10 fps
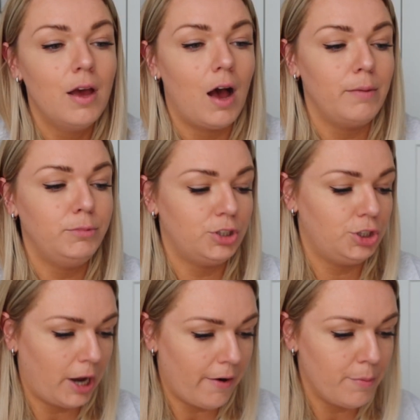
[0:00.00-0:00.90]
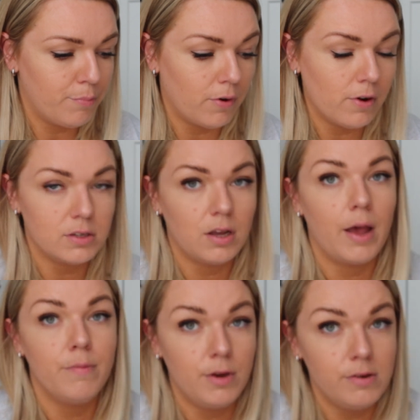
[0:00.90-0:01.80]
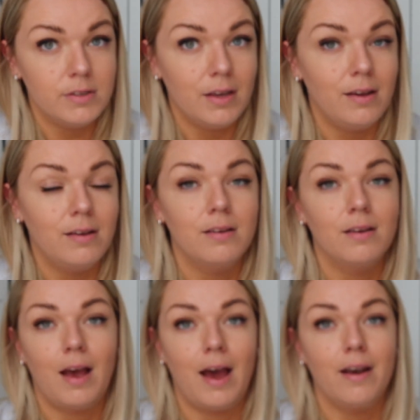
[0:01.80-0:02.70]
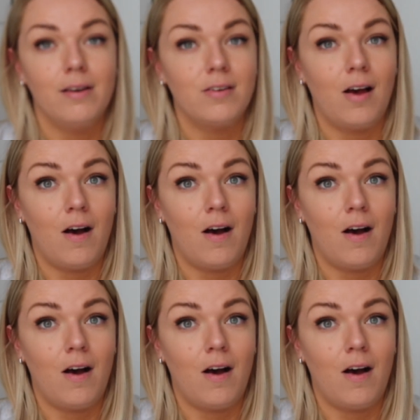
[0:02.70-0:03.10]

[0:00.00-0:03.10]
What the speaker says: I'm just sharing products that I'm using and